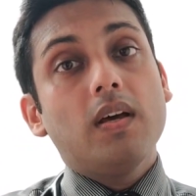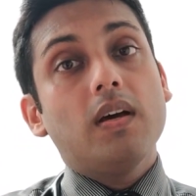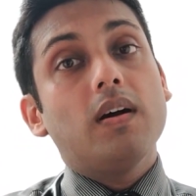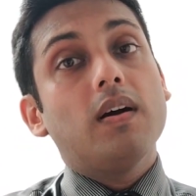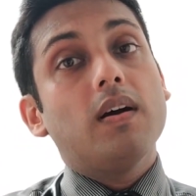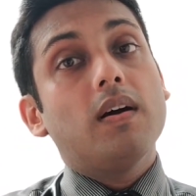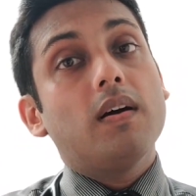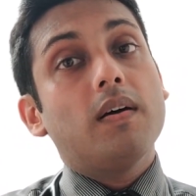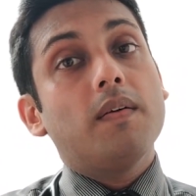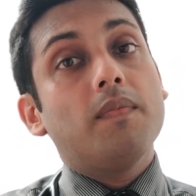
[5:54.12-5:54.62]

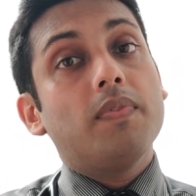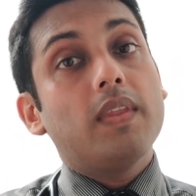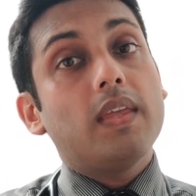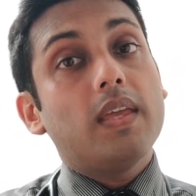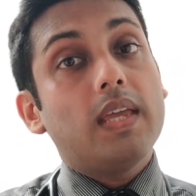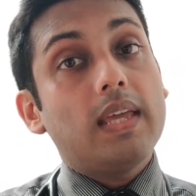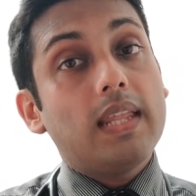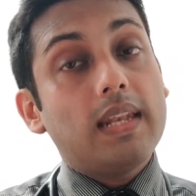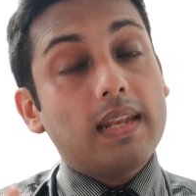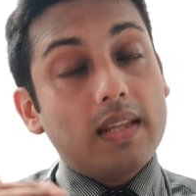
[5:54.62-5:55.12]
um,
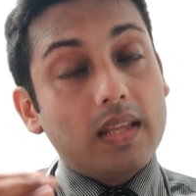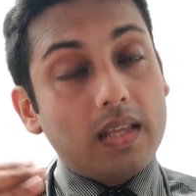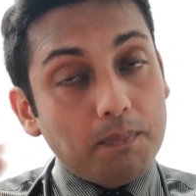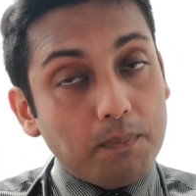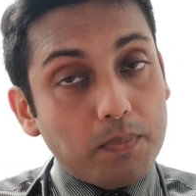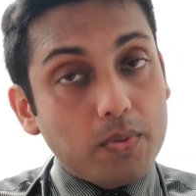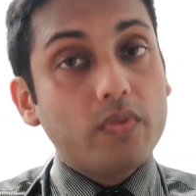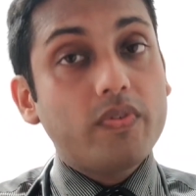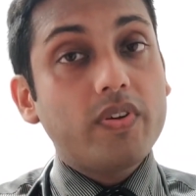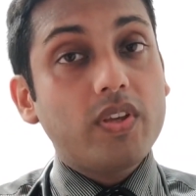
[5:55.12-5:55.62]
in
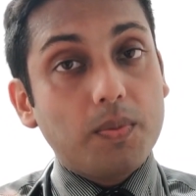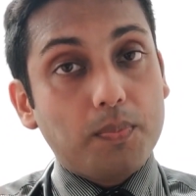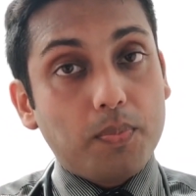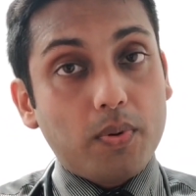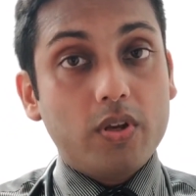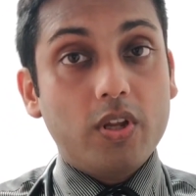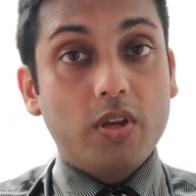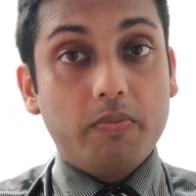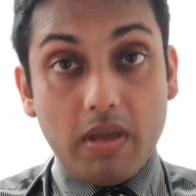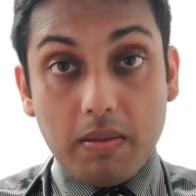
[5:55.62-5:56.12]
improving
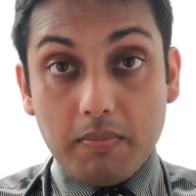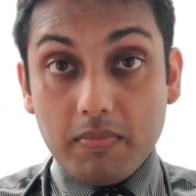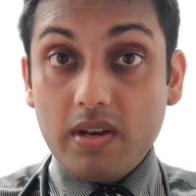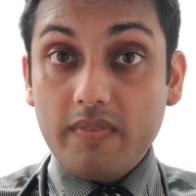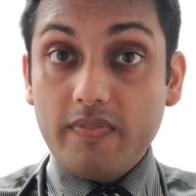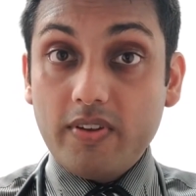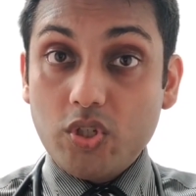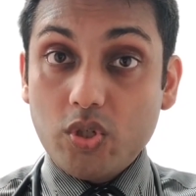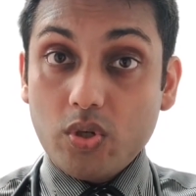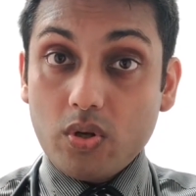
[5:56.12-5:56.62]
upon your memory,
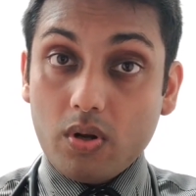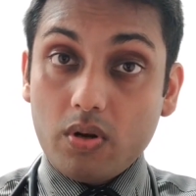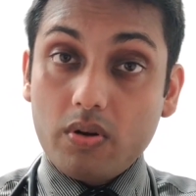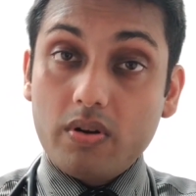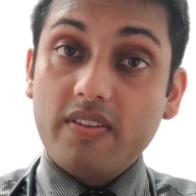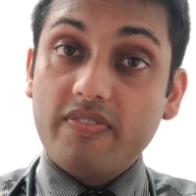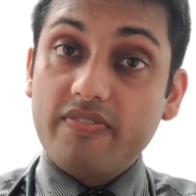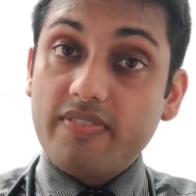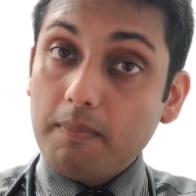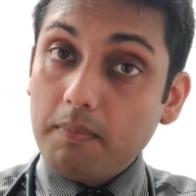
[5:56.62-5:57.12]
which you're
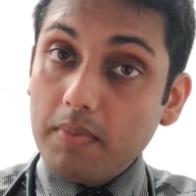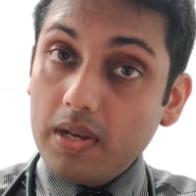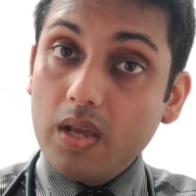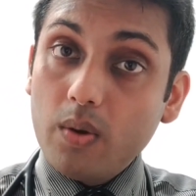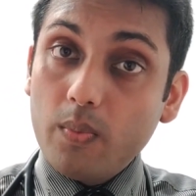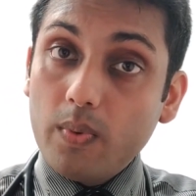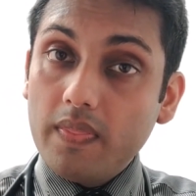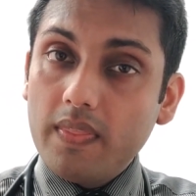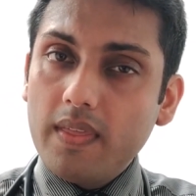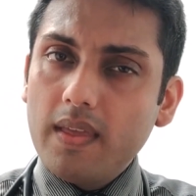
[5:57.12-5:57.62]
already
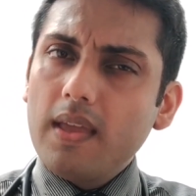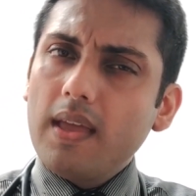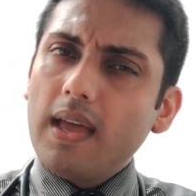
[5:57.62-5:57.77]
familiar with,